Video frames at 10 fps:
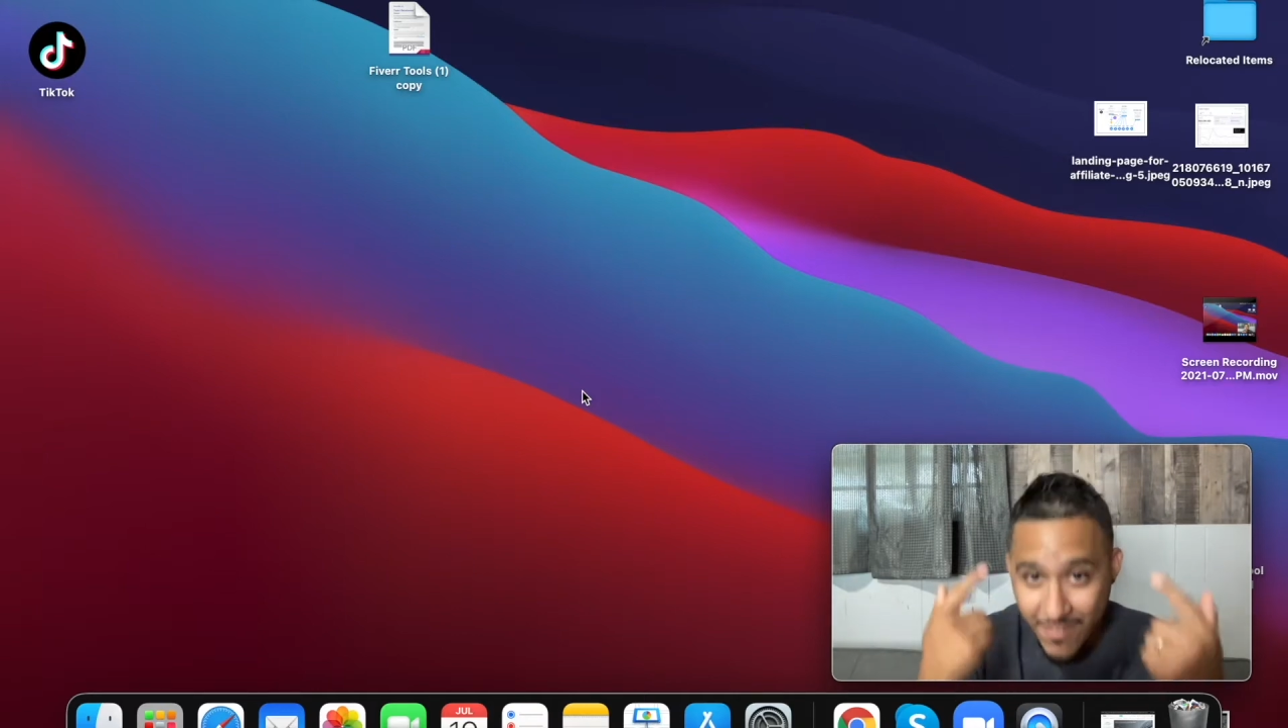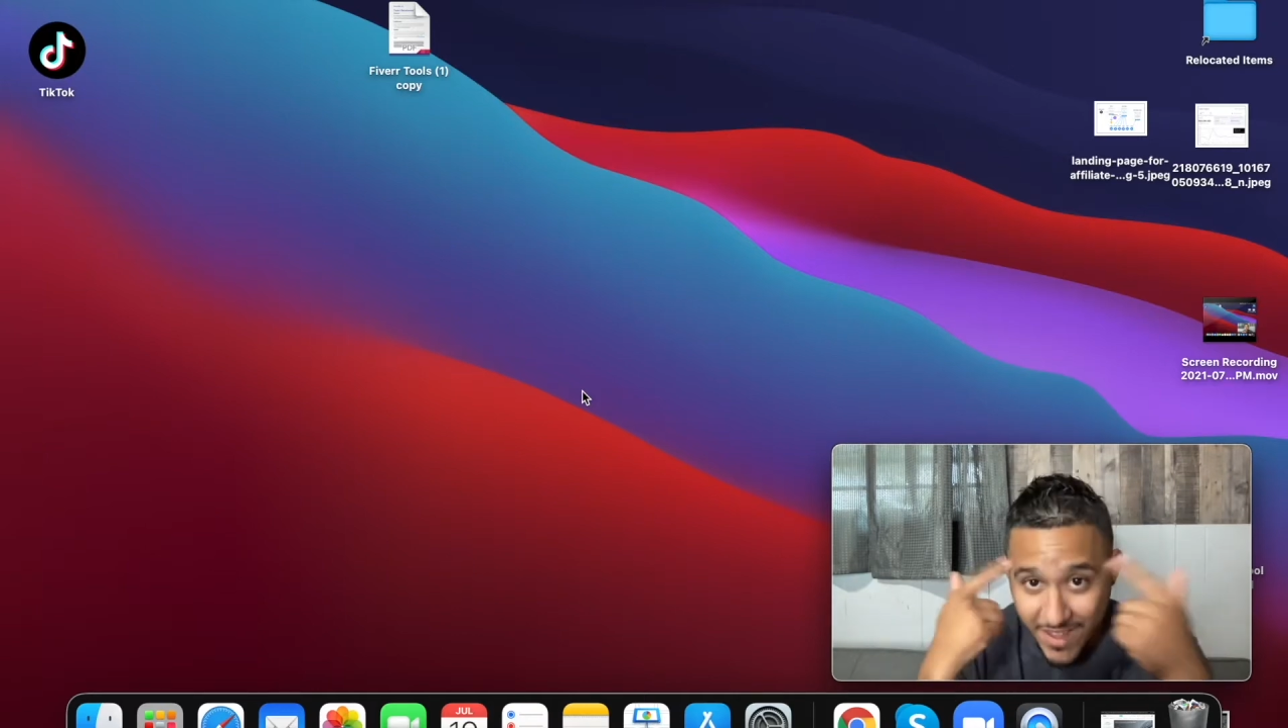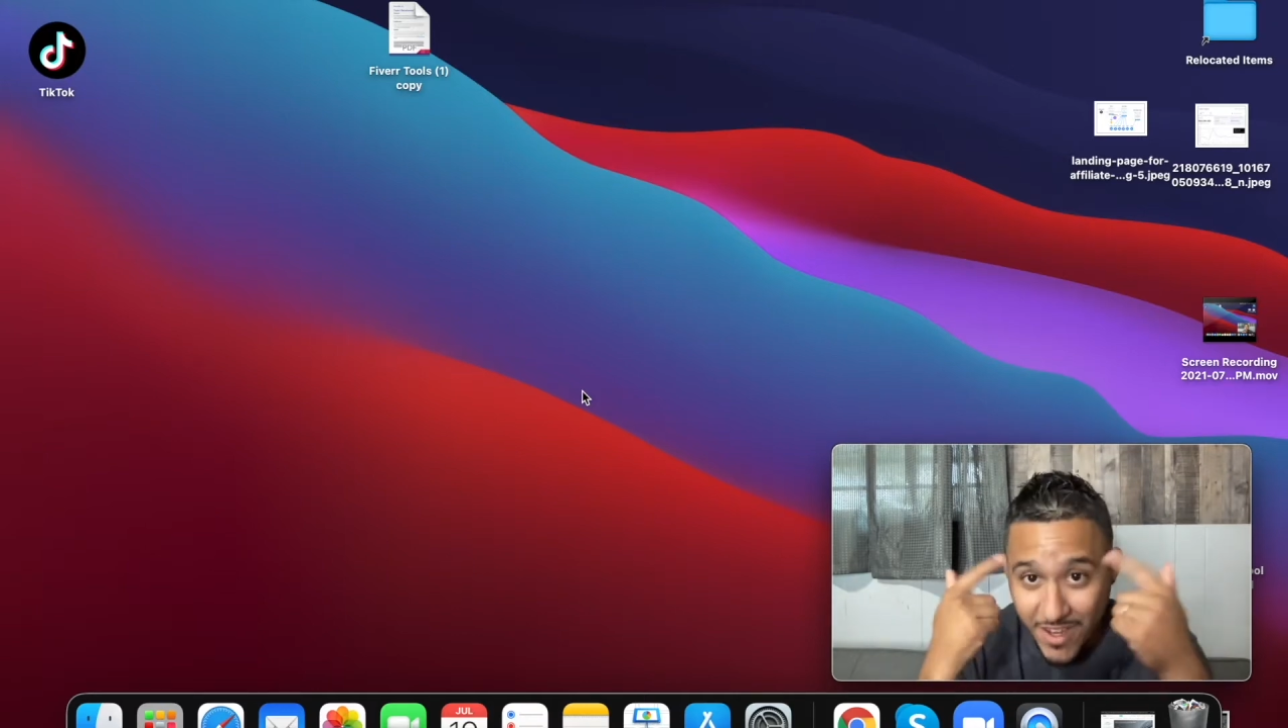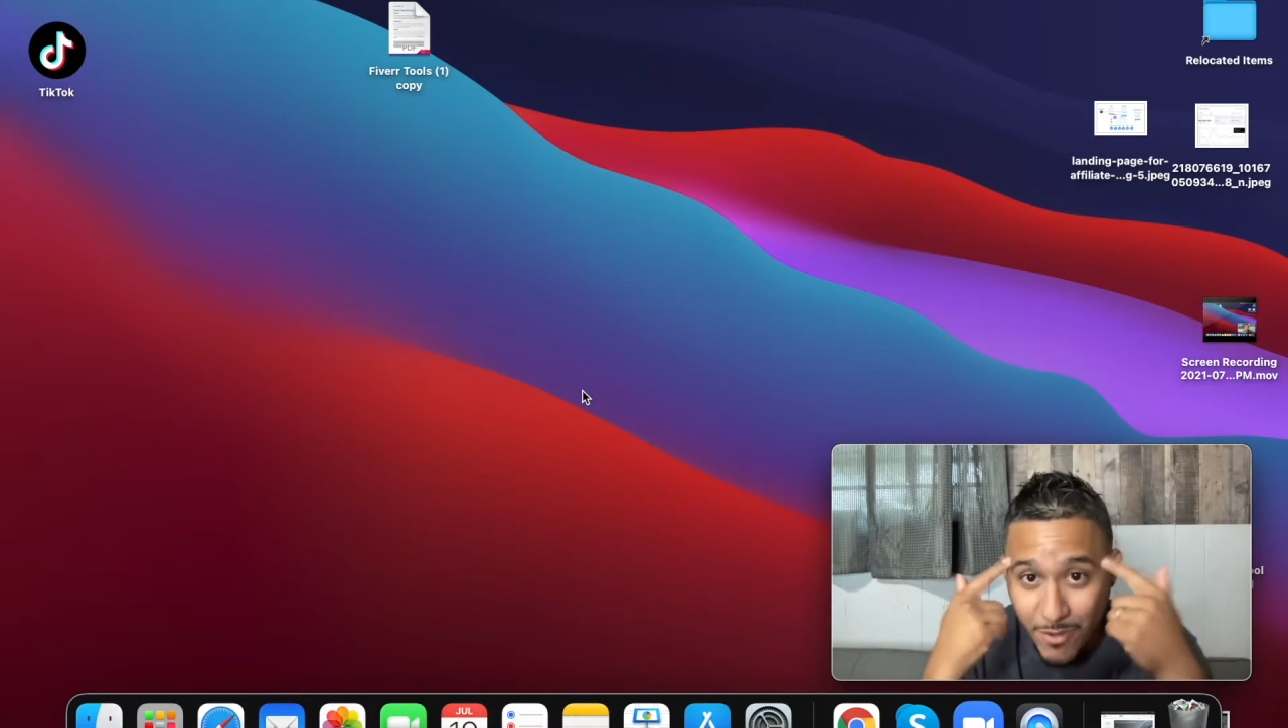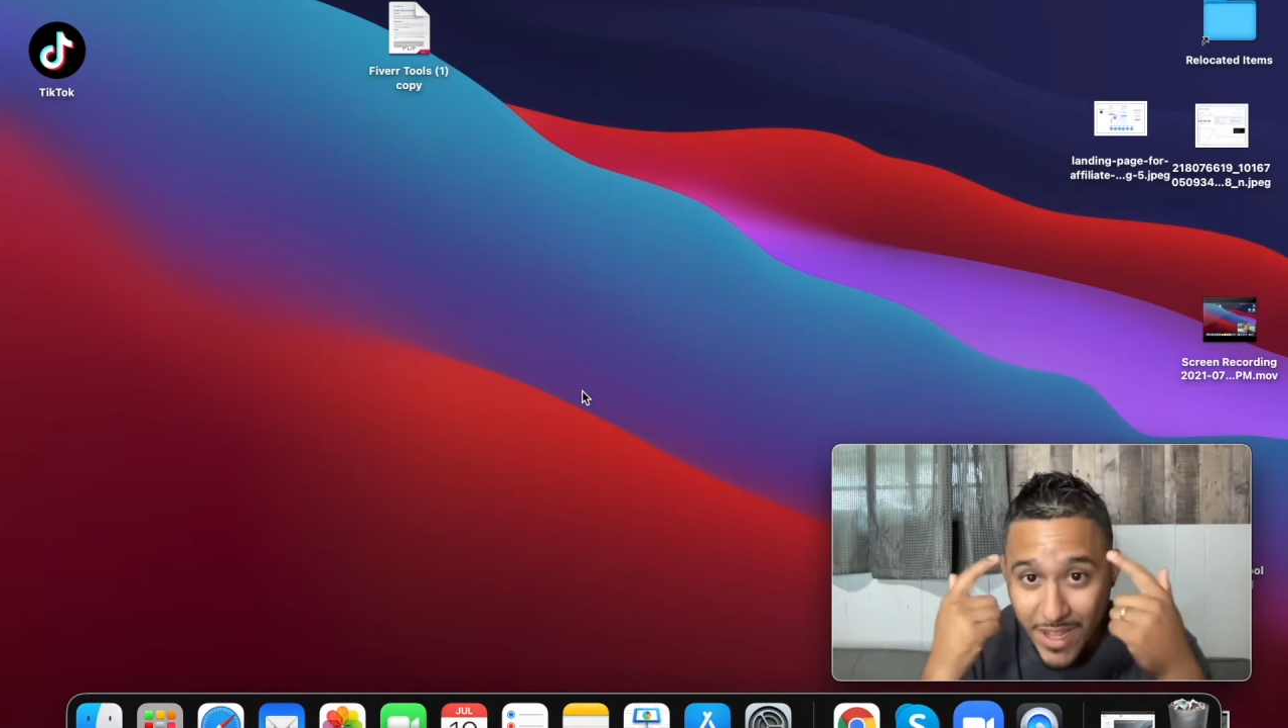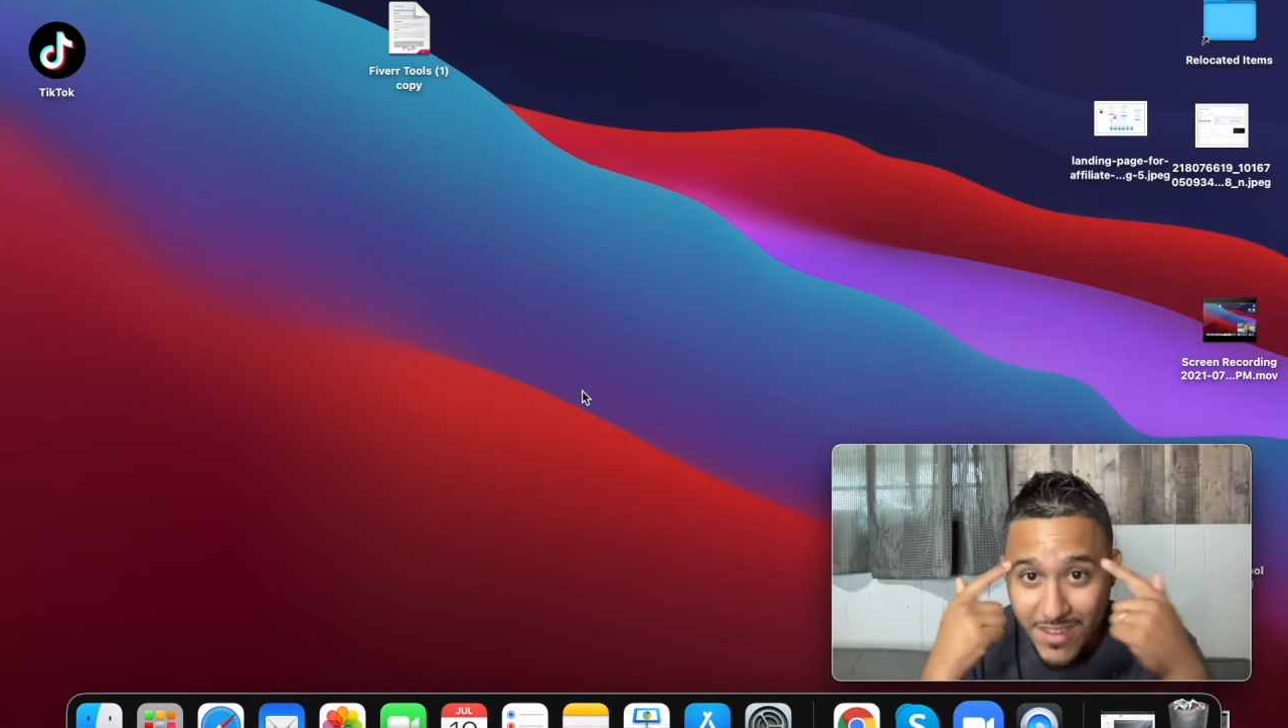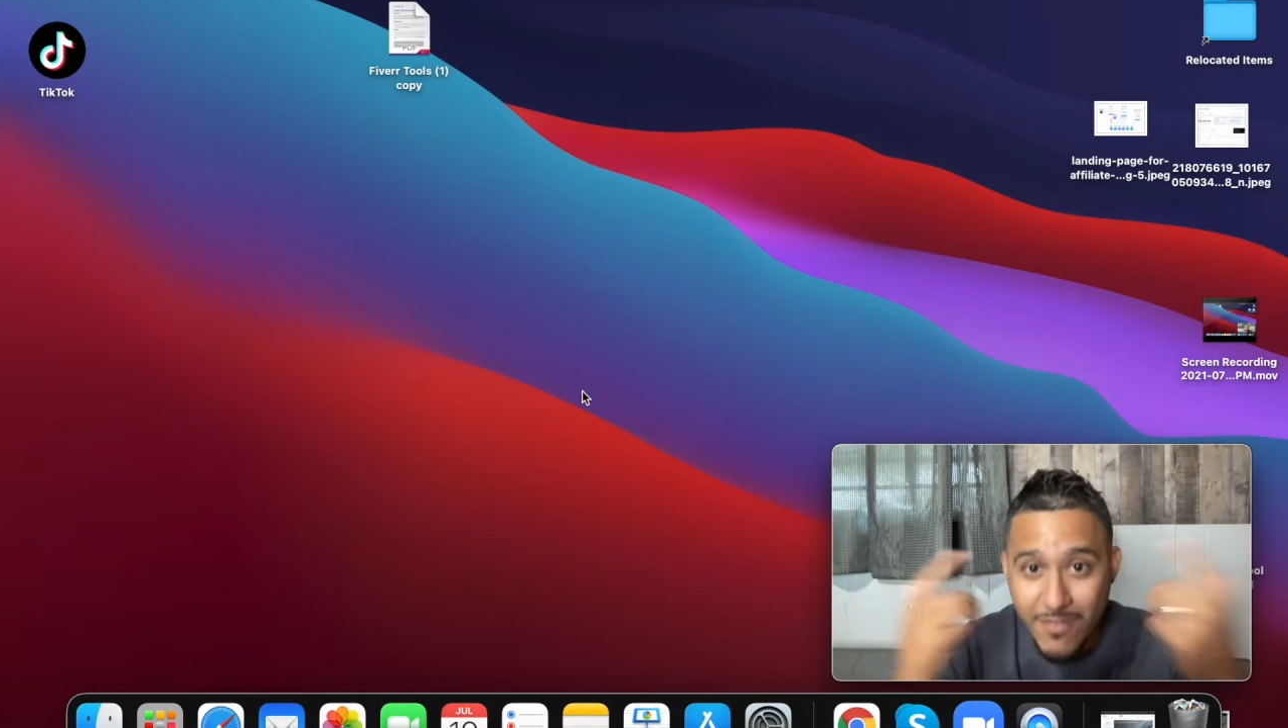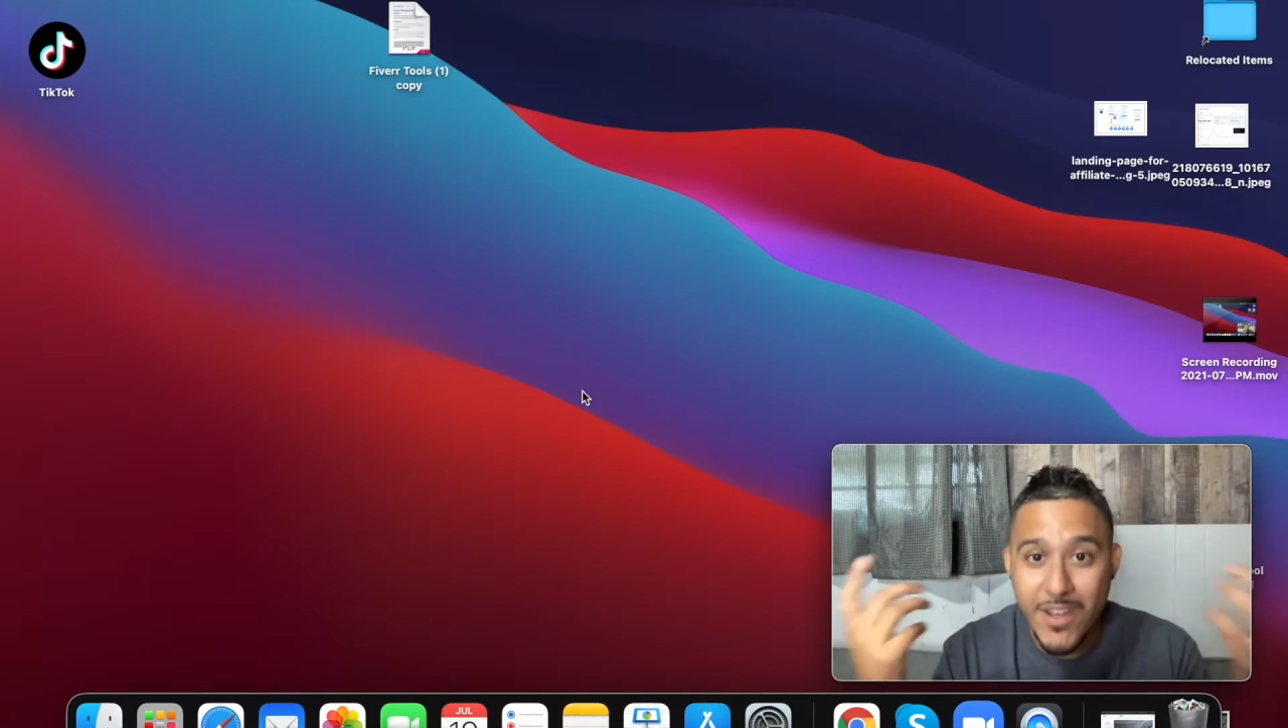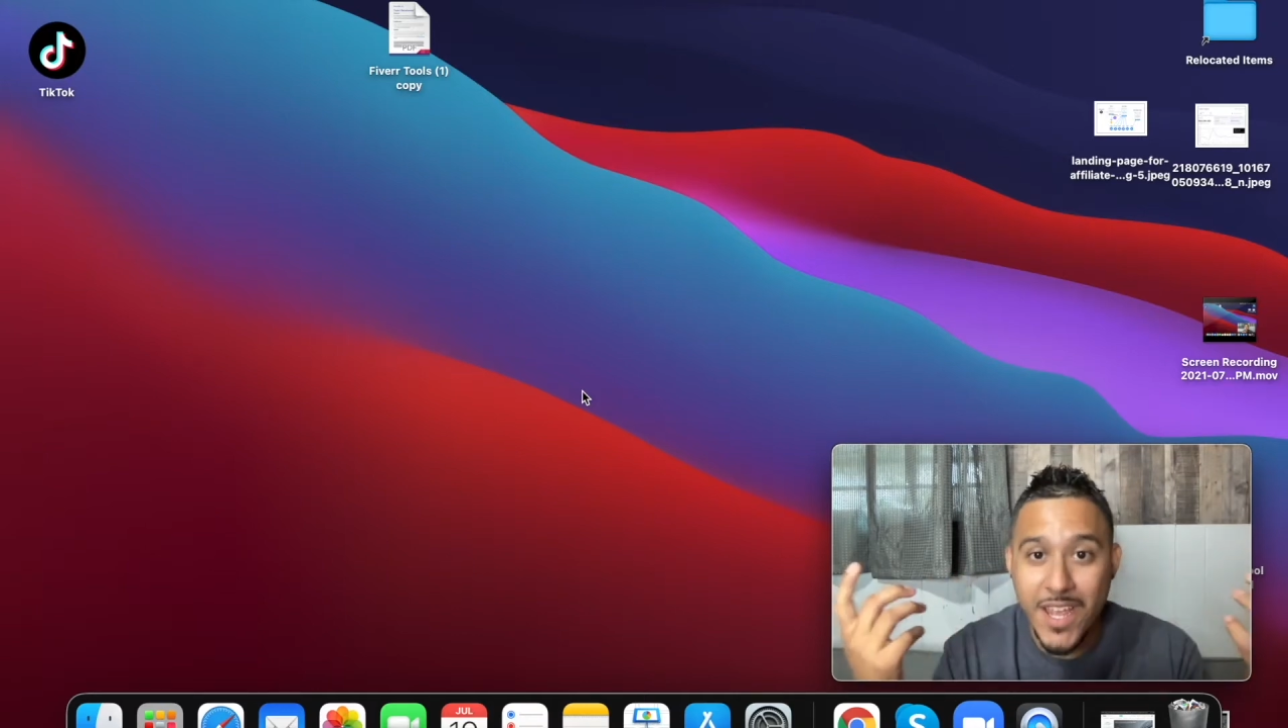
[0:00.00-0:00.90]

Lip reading: and the creativity